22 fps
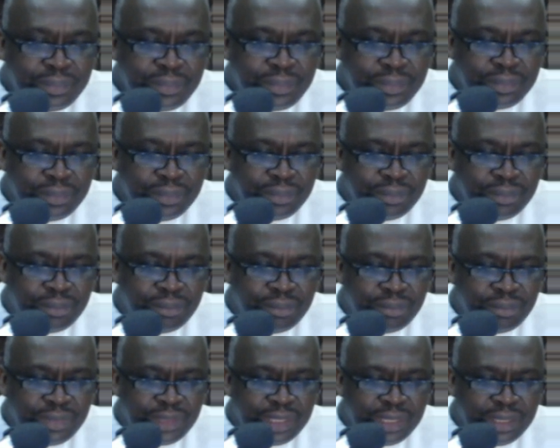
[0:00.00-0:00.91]
Yes,
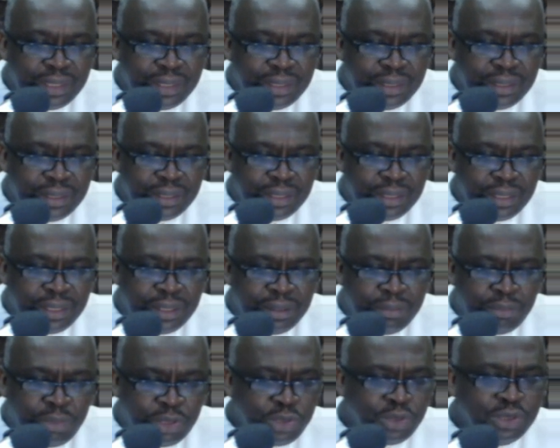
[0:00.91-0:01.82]
sir.
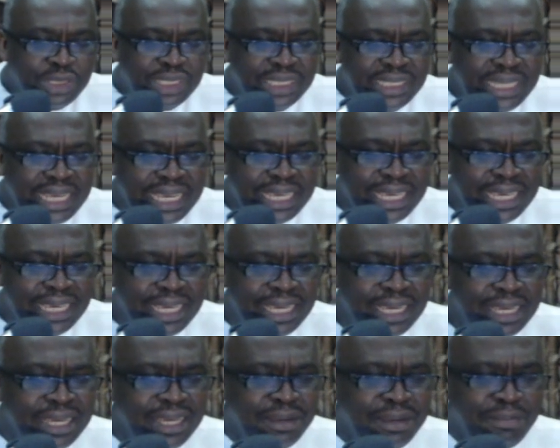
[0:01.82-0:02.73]
But you see,
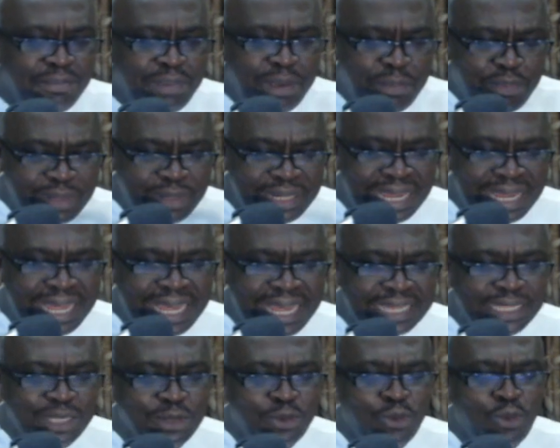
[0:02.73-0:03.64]
People now
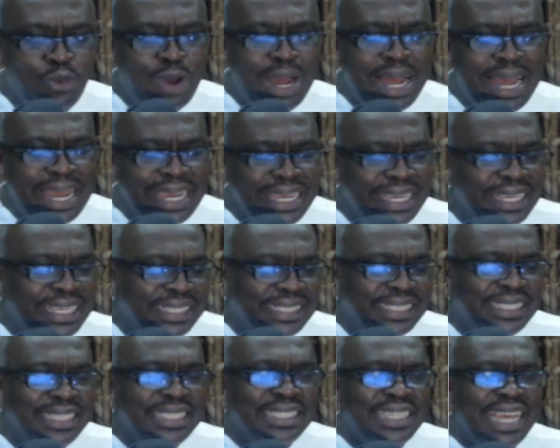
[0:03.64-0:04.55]
ask, why
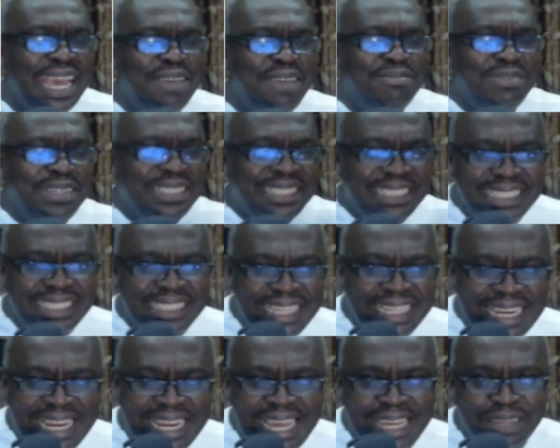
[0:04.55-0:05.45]
isn't everything
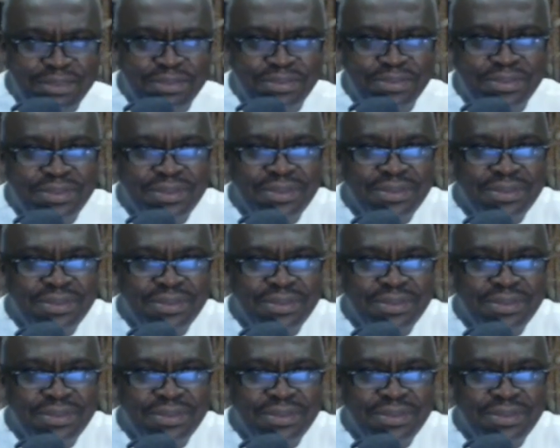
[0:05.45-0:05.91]
in life